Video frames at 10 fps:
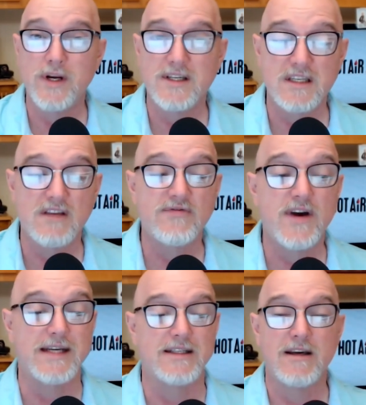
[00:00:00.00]
Join us in the
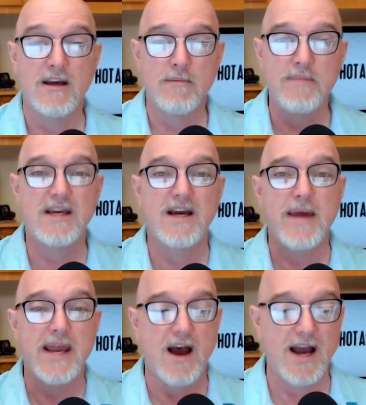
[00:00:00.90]
fight.
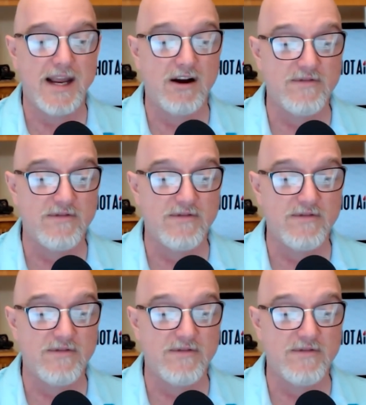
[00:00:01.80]
Become a Hot